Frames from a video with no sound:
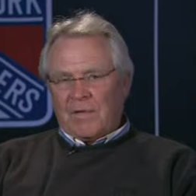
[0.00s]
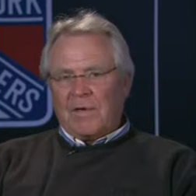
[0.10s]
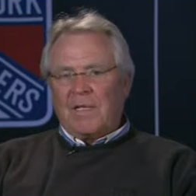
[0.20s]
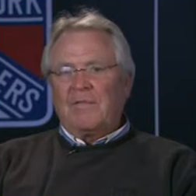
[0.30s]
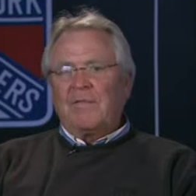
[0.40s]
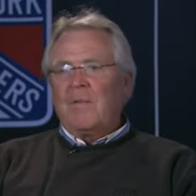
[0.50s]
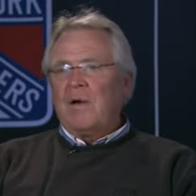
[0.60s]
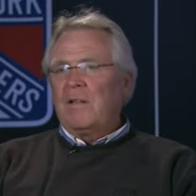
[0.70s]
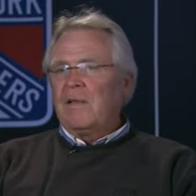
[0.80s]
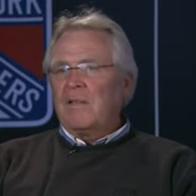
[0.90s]

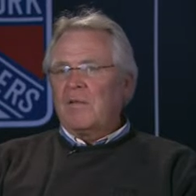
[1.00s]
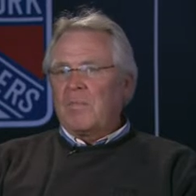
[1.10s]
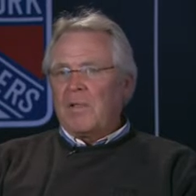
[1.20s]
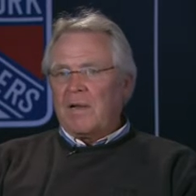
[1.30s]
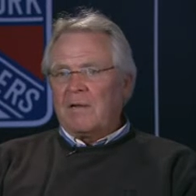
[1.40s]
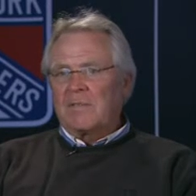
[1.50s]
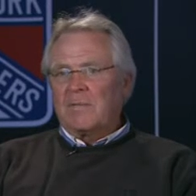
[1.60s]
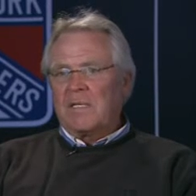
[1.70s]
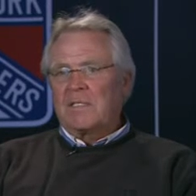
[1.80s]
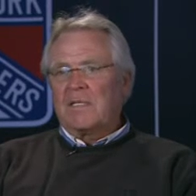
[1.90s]
learning from all the other
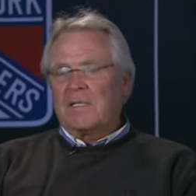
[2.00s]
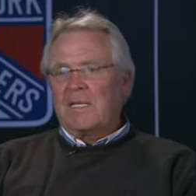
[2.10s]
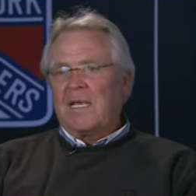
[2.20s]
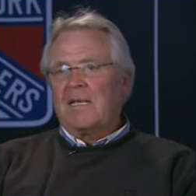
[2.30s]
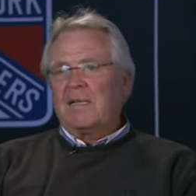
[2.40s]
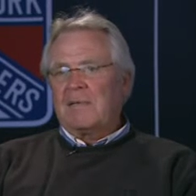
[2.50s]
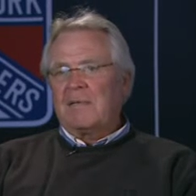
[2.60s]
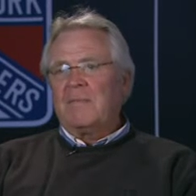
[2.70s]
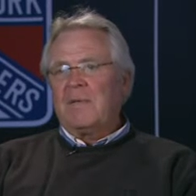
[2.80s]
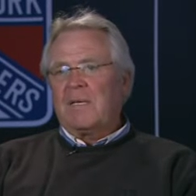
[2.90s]
players what it's going to take